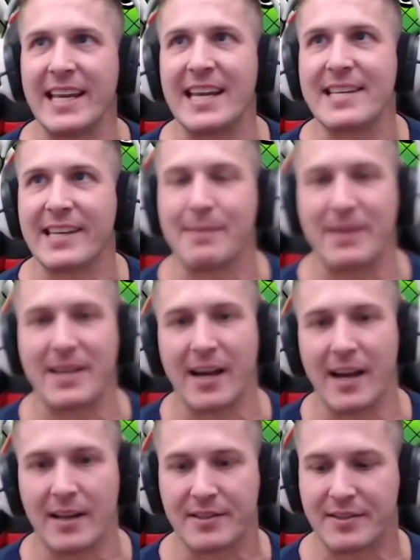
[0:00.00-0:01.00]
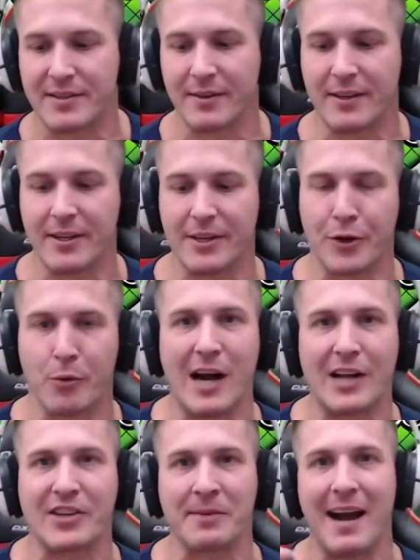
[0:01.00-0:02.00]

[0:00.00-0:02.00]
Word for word: easy because you're watching